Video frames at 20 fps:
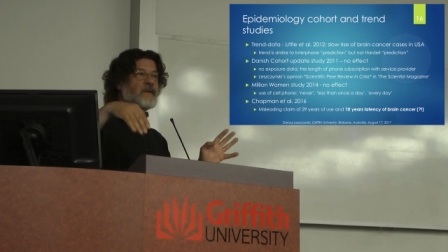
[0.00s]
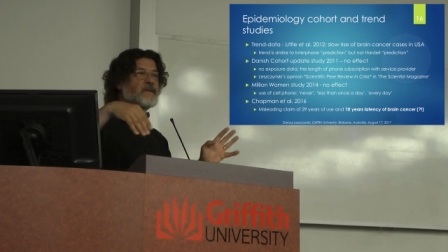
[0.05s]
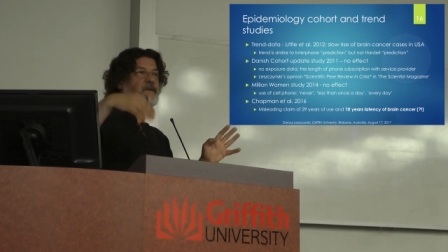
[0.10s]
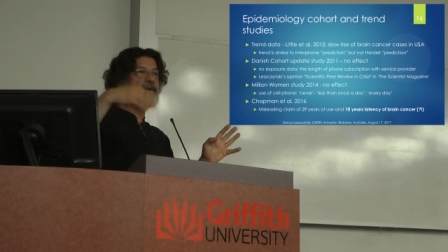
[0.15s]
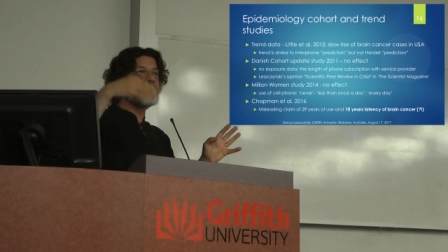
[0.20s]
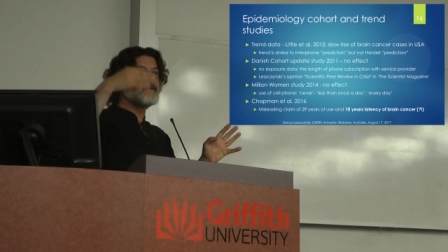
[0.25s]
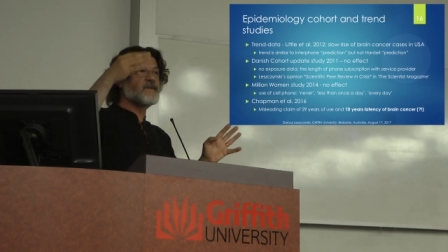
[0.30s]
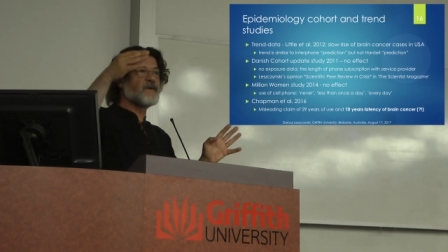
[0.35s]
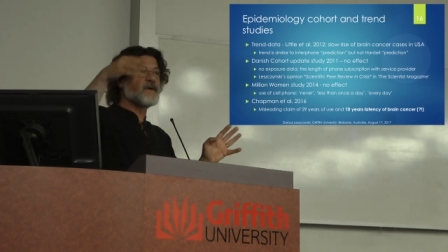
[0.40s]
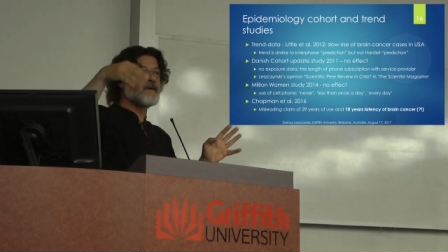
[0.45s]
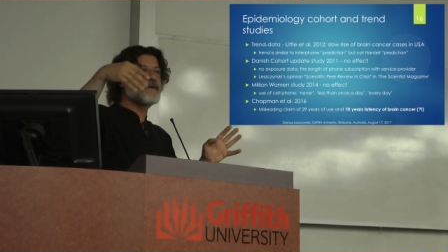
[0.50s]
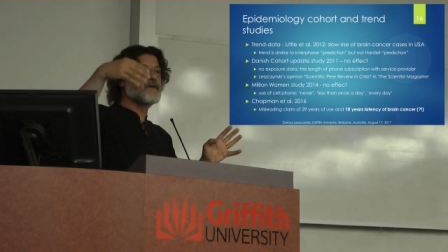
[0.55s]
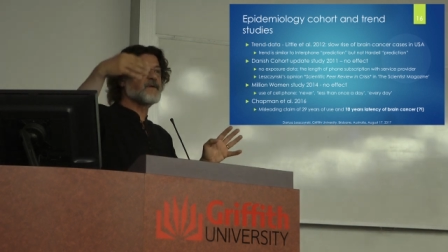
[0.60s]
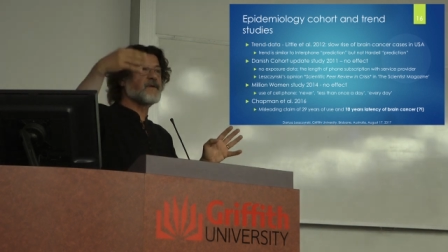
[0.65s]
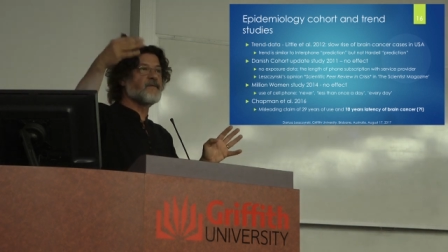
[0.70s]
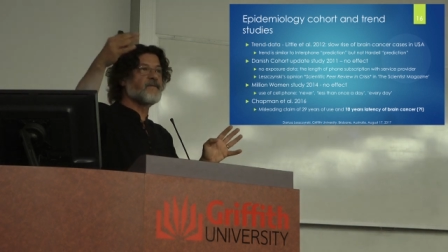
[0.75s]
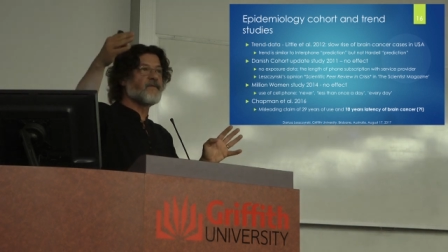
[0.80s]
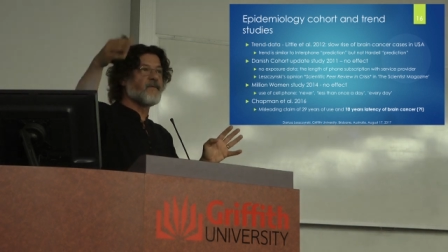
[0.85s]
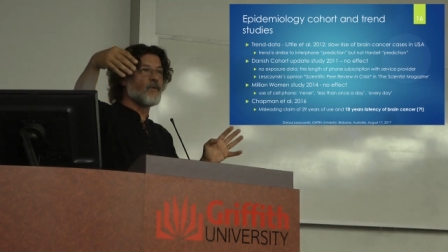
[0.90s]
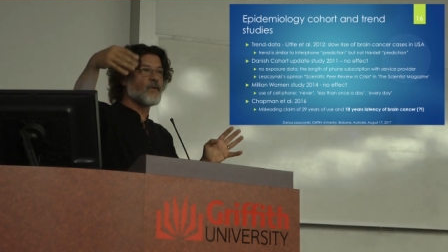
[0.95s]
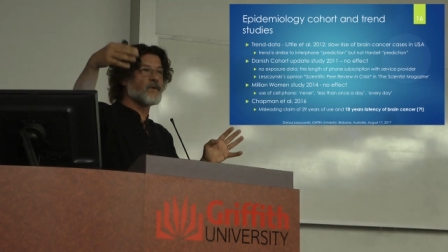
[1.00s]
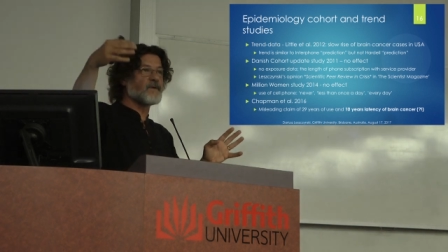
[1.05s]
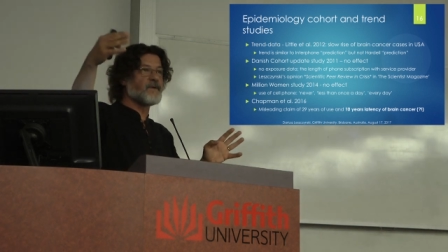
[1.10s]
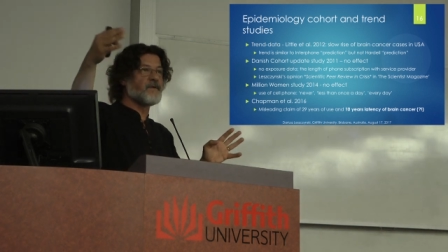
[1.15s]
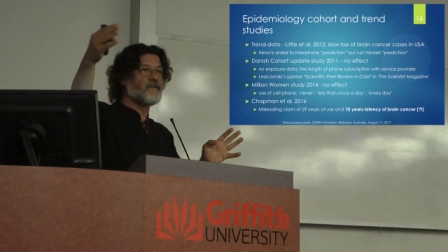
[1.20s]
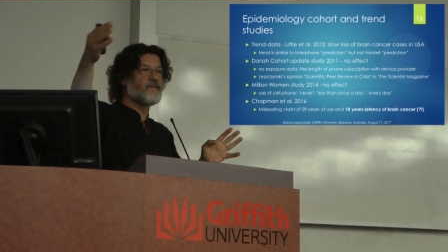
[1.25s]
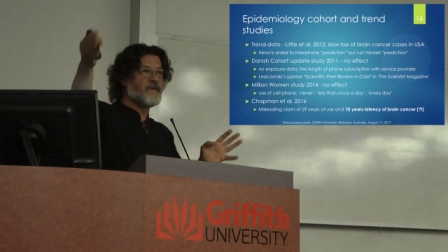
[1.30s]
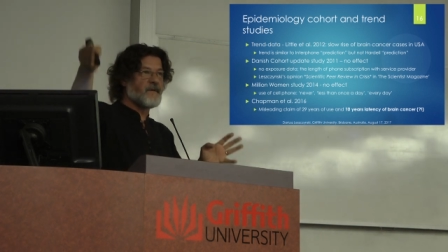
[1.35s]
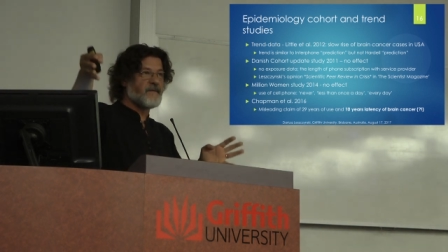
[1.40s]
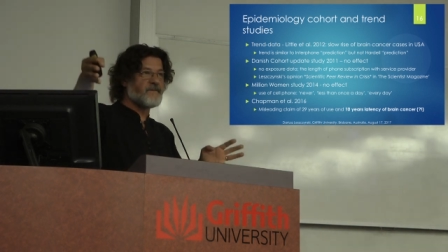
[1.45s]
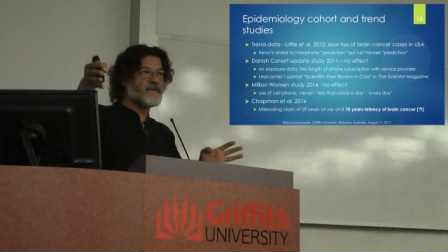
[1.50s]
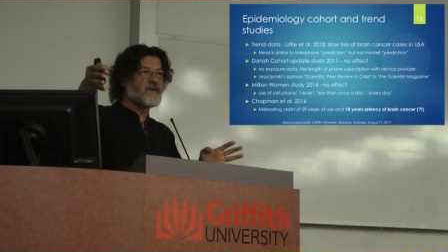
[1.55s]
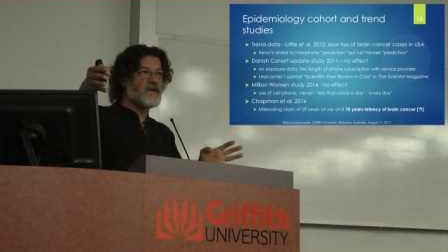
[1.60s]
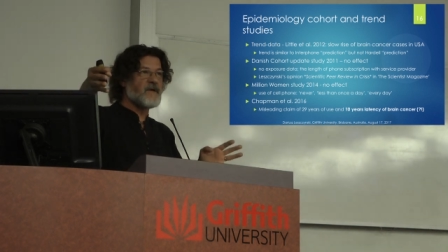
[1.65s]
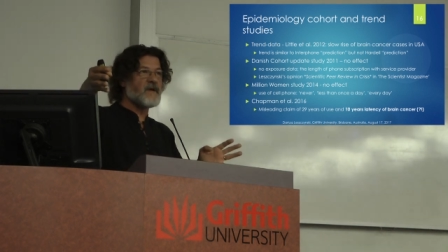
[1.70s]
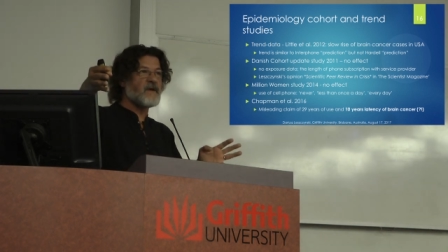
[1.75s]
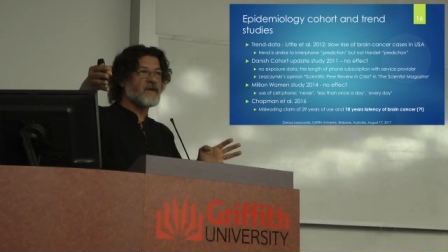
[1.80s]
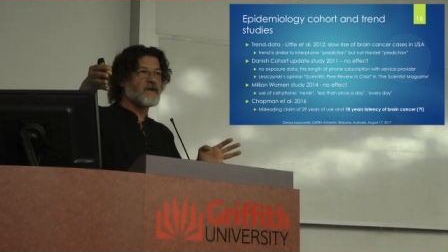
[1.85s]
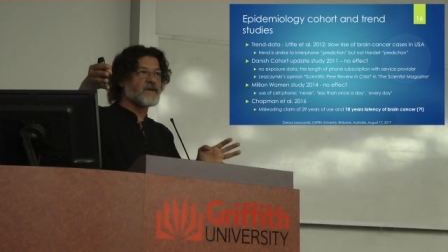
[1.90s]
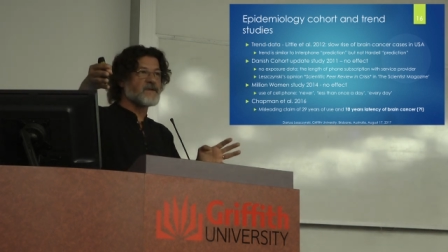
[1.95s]
20, 30, 40,
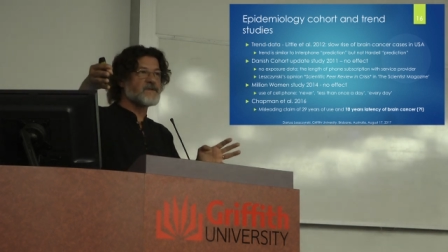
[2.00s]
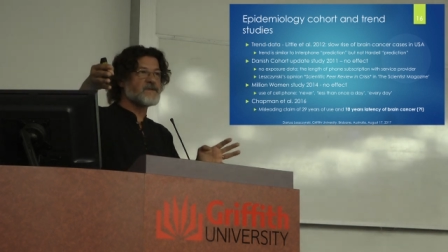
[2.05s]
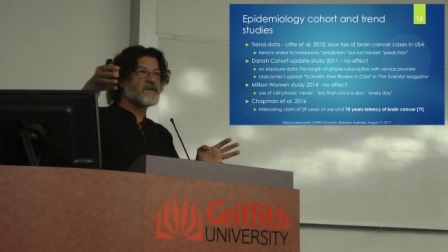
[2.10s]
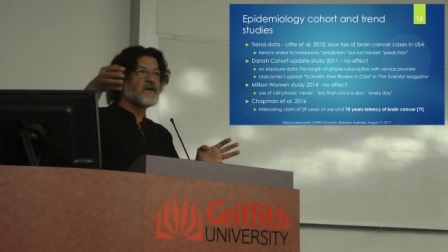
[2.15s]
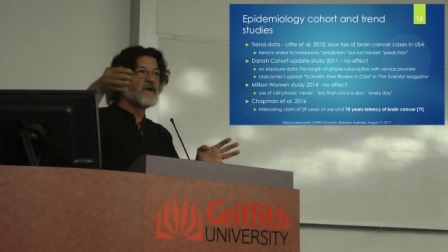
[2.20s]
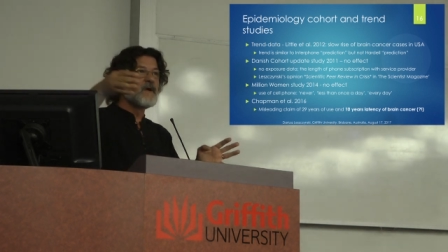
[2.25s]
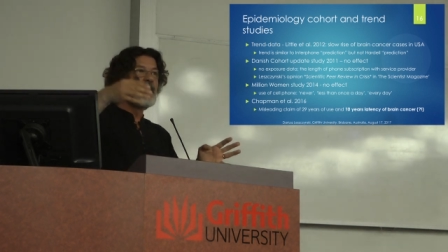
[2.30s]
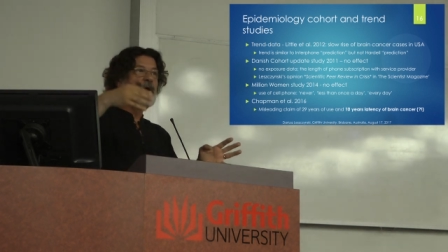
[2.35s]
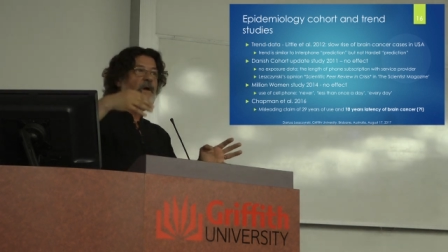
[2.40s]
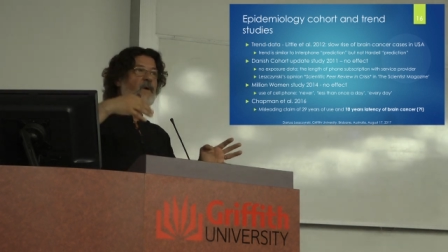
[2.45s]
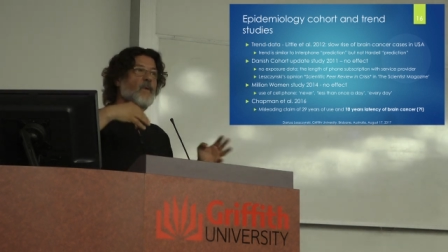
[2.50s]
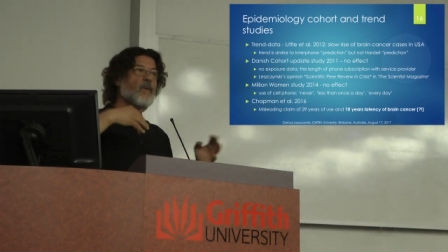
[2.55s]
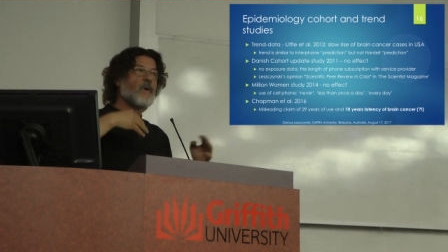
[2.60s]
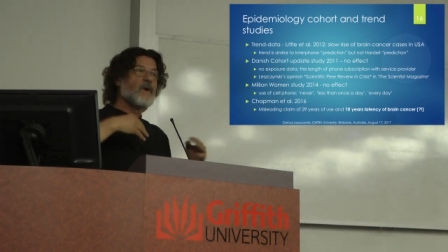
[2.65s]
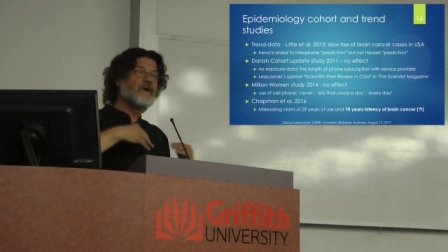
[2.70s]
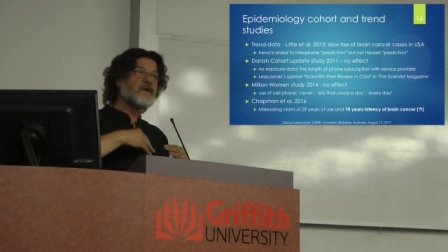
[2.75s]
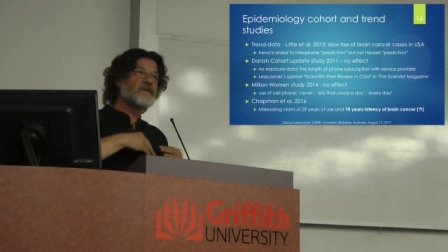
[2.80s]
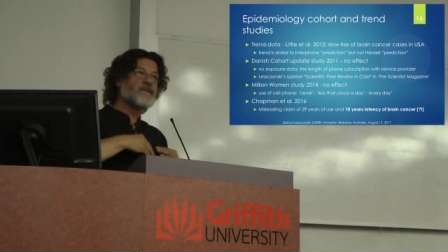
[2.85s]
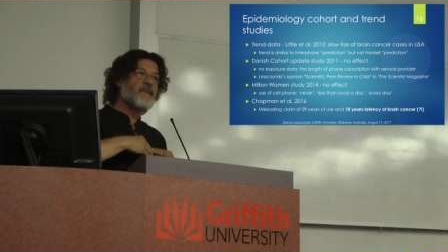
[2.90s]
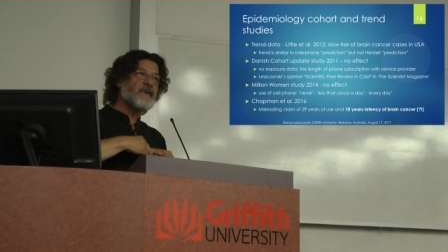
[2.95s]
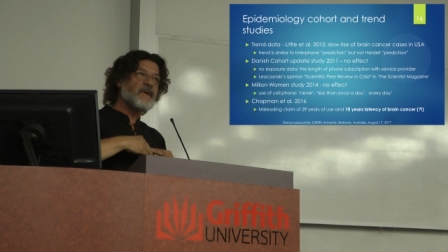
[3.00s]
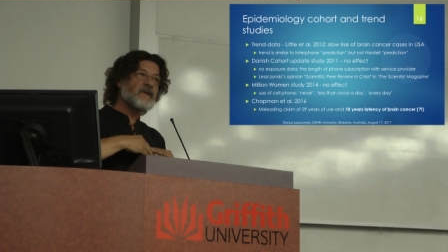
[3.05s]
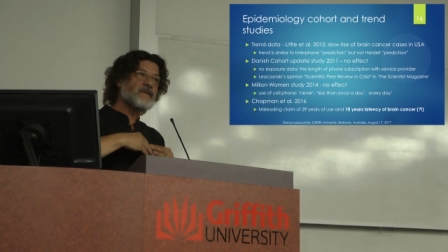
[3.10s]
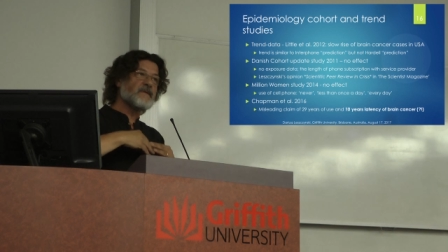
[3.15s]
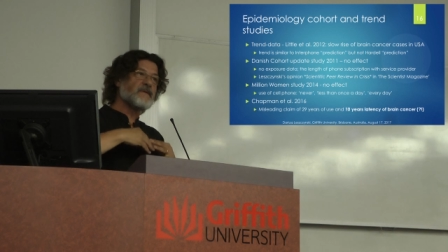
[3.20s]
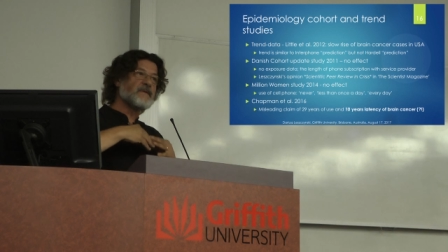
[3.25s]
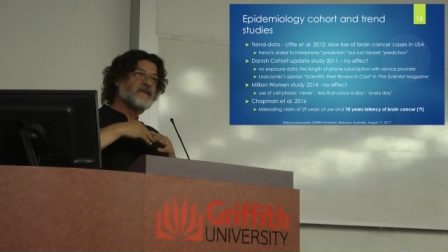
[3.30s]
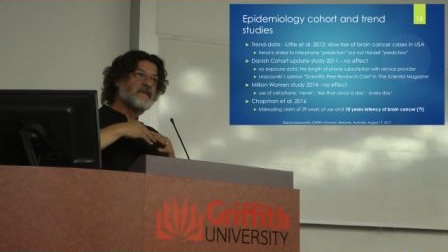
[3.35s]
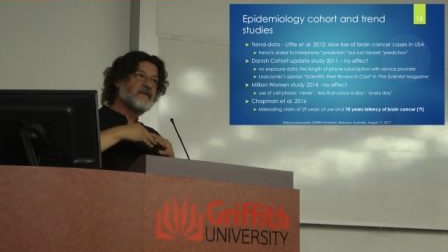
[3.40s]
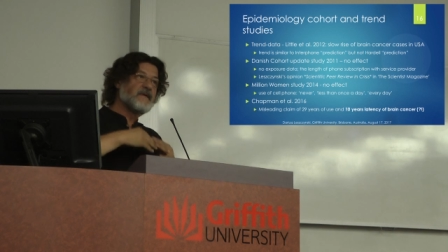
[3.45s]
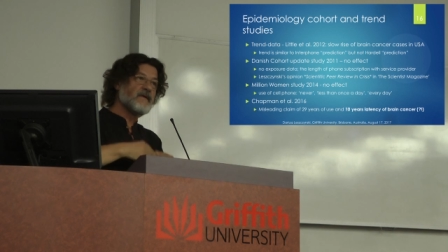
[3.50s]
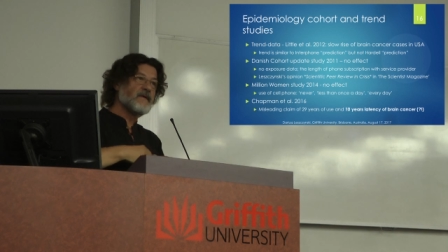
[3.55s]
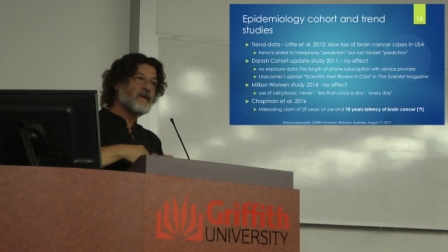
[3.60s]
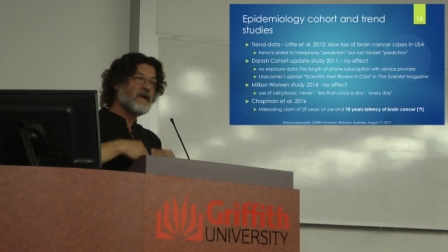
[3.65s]
50 years, will it be